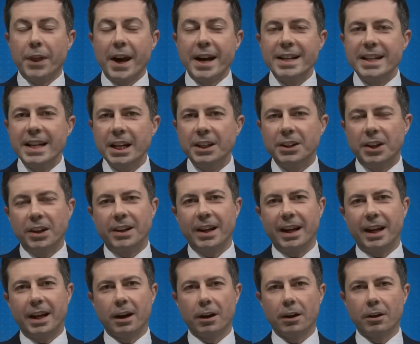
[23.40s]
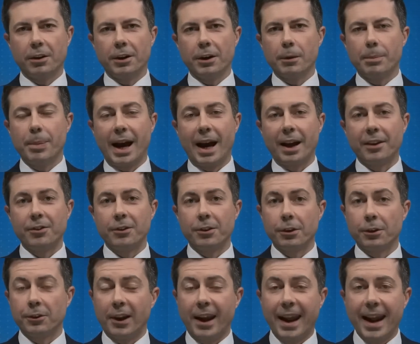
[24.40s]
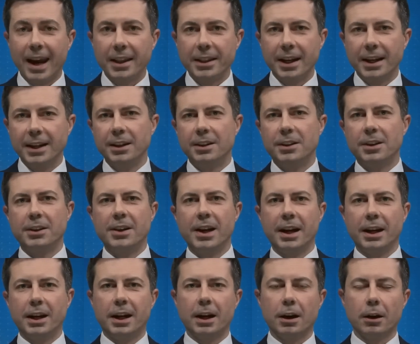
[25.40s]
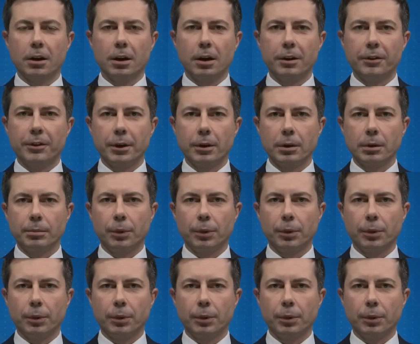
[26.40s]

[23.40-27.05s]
Well, they need to take care of their passengers and they need to take care of their